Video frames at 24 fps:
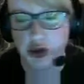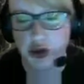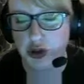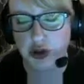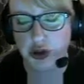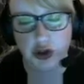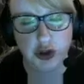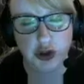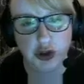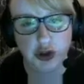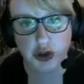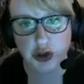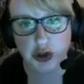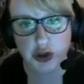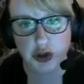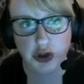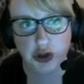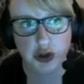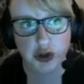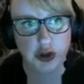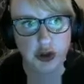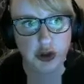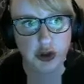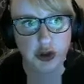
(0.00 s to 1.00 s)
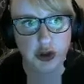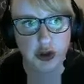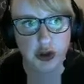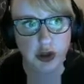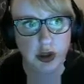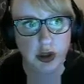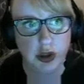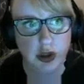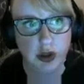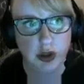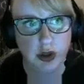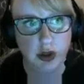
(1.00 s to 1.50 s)

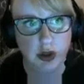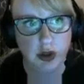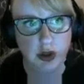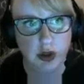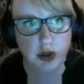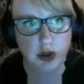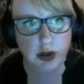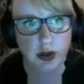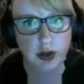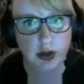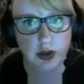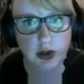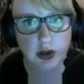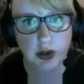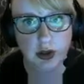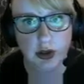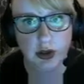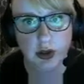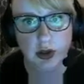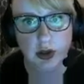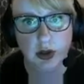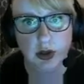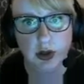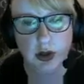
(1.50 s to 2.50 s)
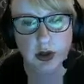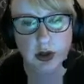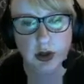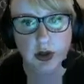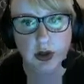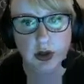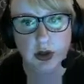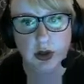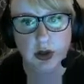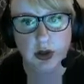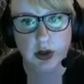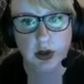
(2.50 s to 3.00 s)

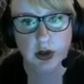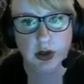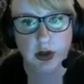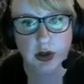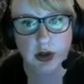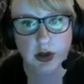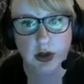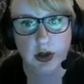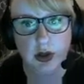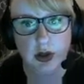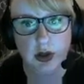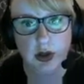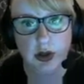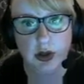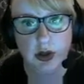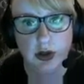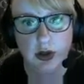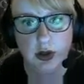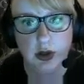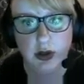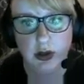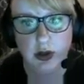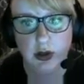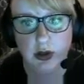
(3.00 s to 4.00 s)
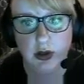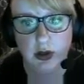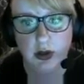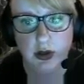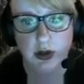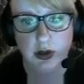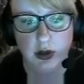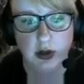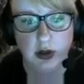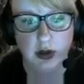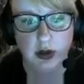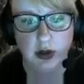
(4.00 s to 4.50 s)

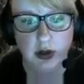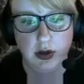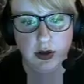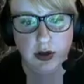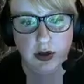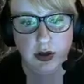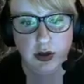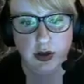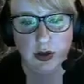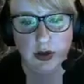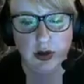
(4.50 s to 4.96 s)
Nothing is said.